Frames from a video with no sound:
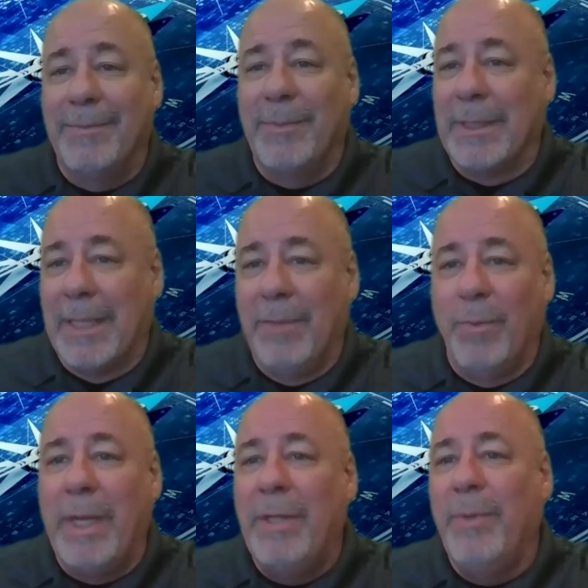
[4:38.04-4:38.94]
Again,
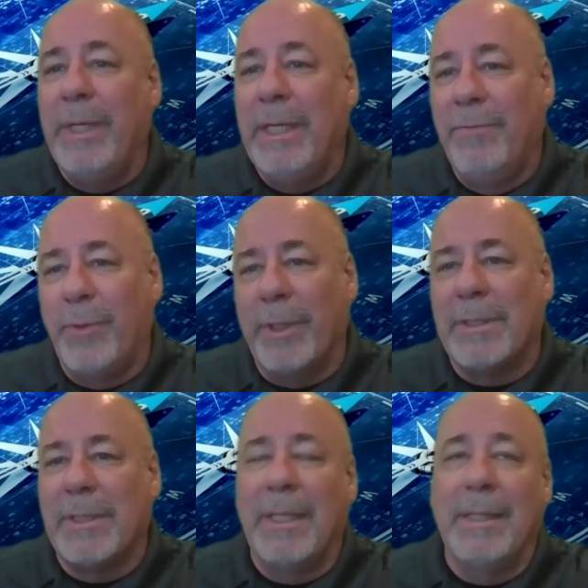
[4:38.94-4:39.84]
when do we
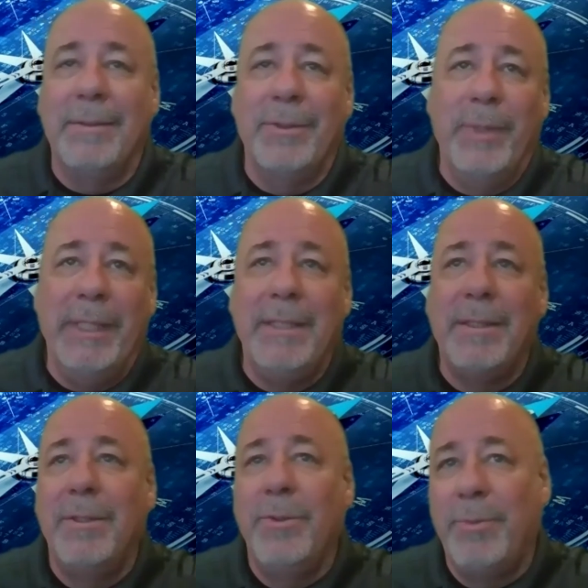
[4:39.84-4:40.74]
invoice? Do we need to
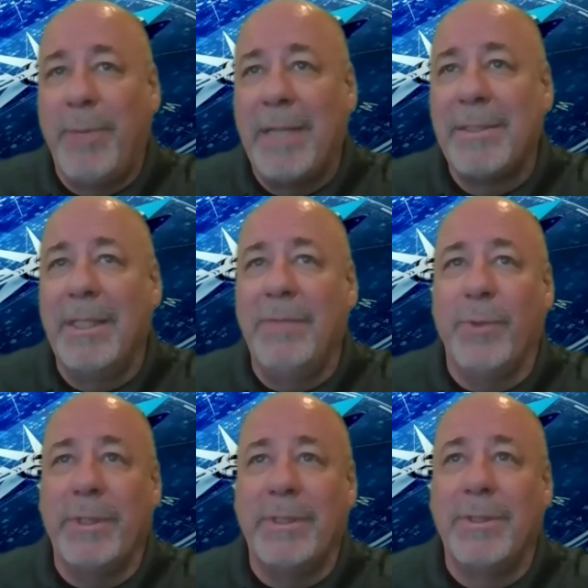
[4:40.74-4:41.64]
do deposit
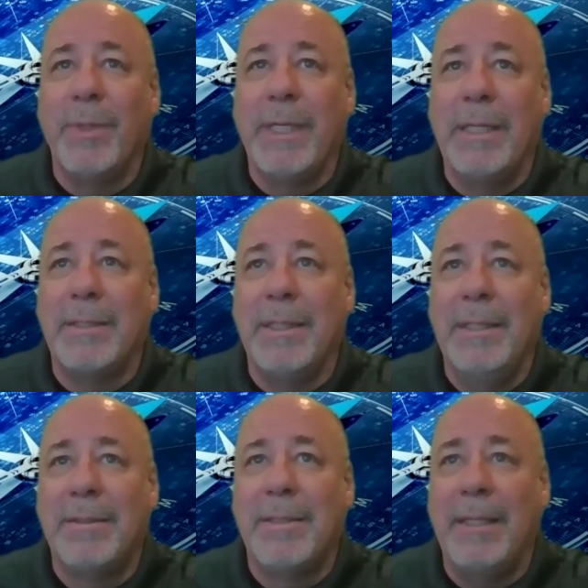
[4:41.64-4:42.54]
invoices? So again,
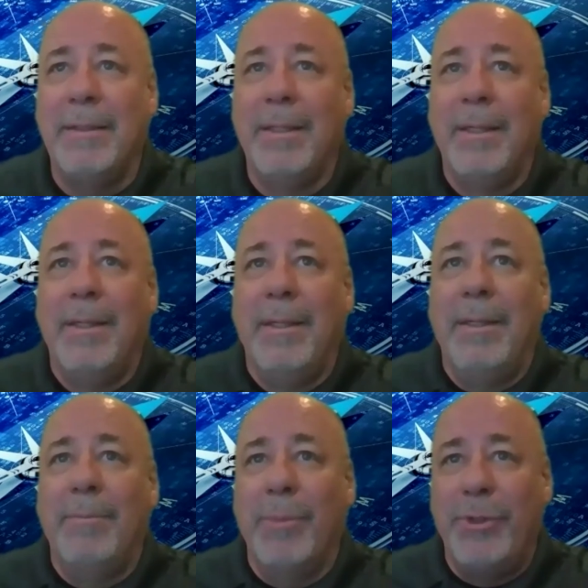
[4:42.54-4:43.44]
it's that
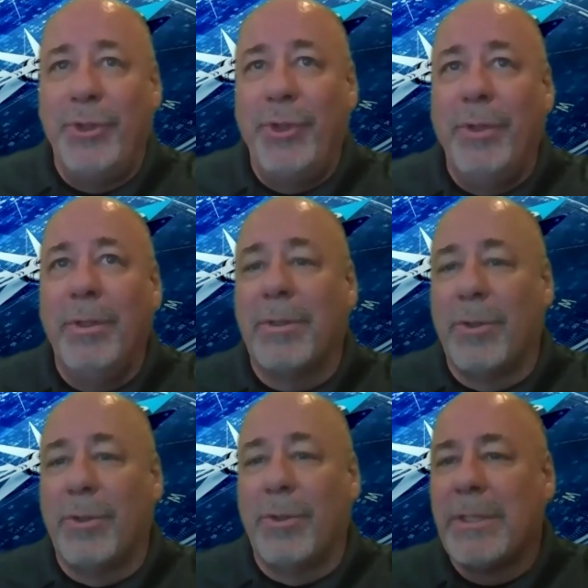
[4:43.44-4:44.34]
mature
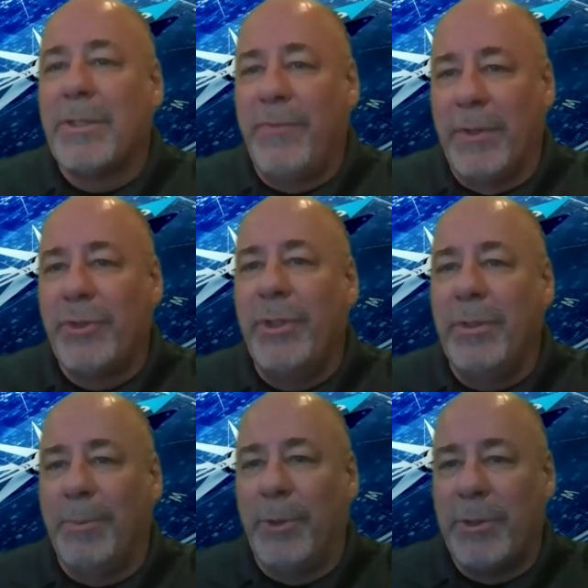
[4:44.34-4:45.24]

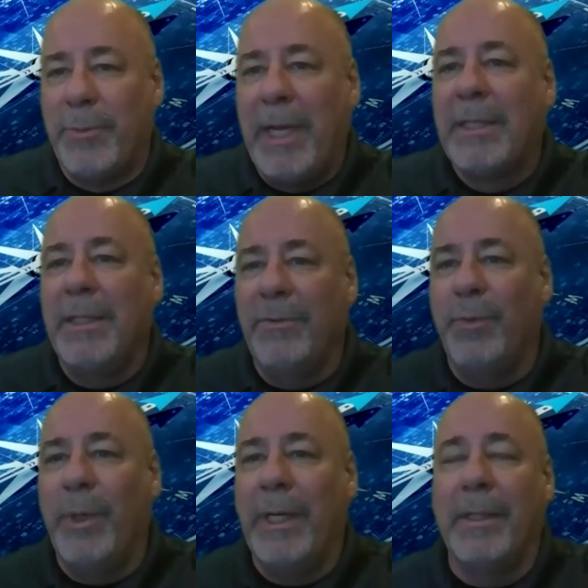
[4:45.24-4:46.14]
cross-functional
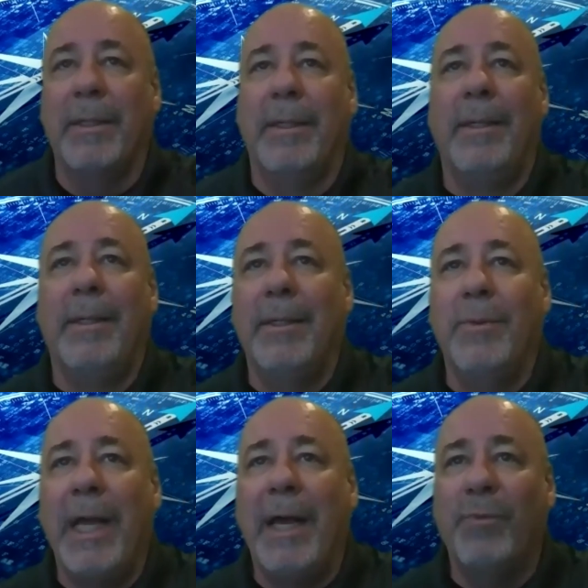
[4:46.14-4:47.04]
perspective where
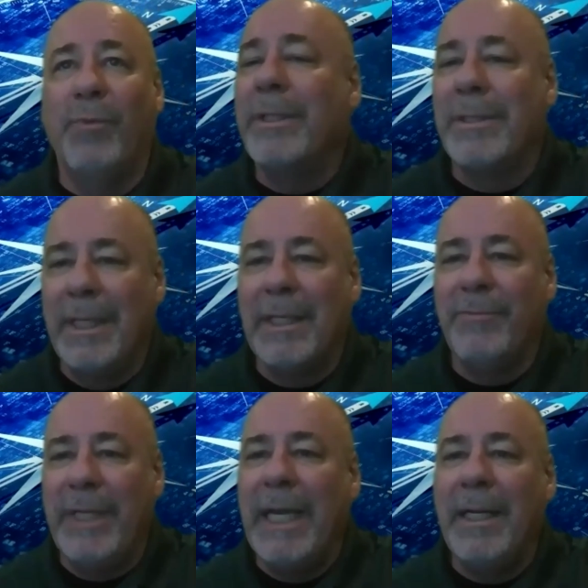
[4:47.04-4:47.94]
we have one set
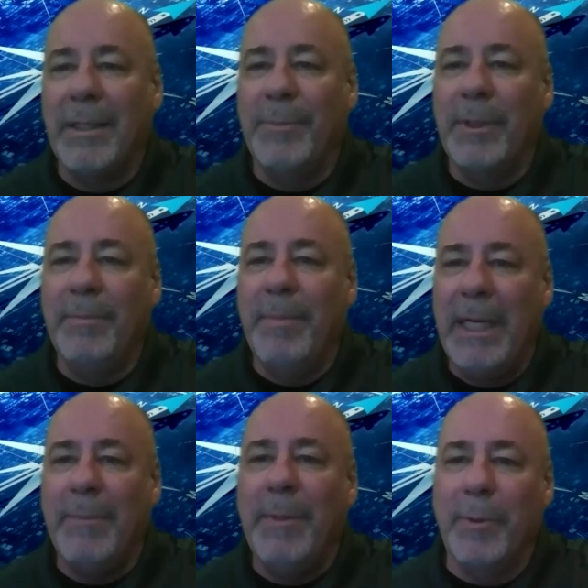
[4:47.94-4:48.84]
of data, but
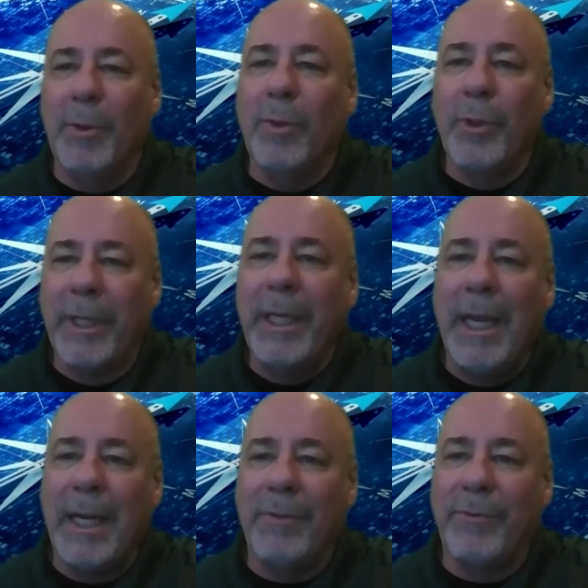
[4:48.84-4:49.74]
many people are
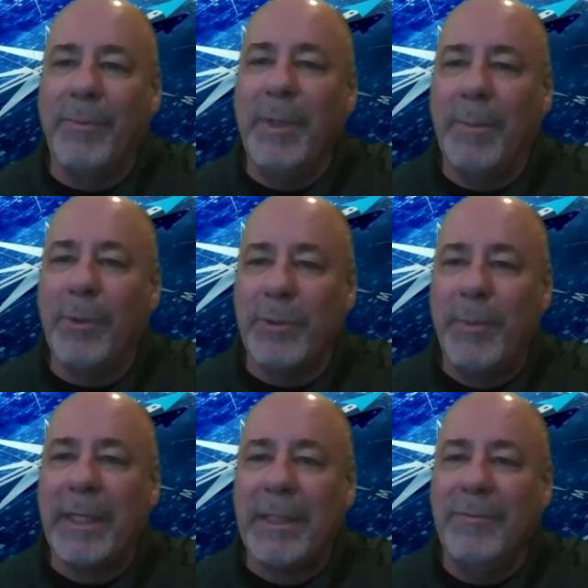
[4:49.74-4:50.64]
looking at it from their
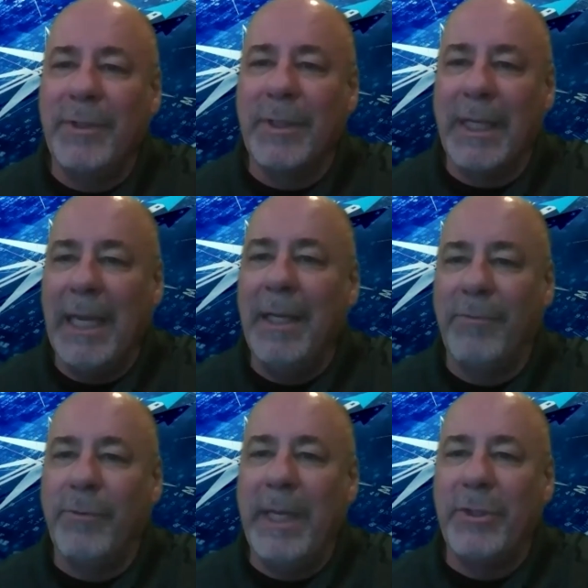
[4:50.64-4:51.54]
perspective to gain
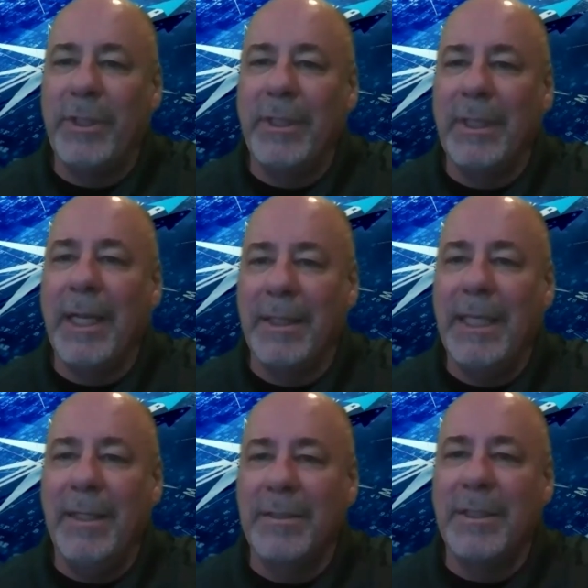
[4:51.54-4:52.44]
information and
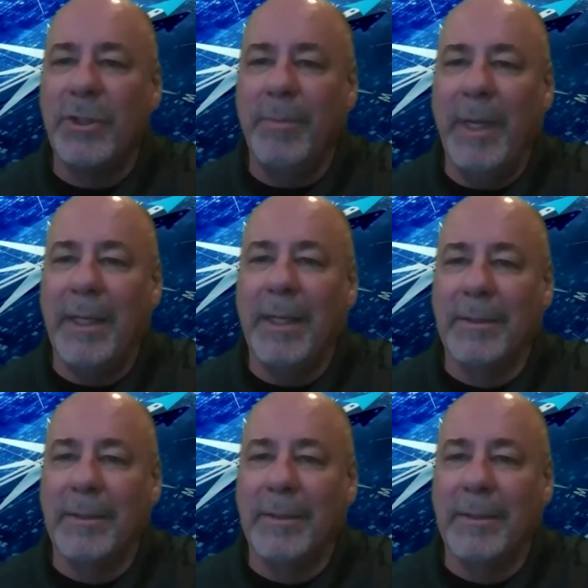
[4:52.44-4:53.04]
key decision making.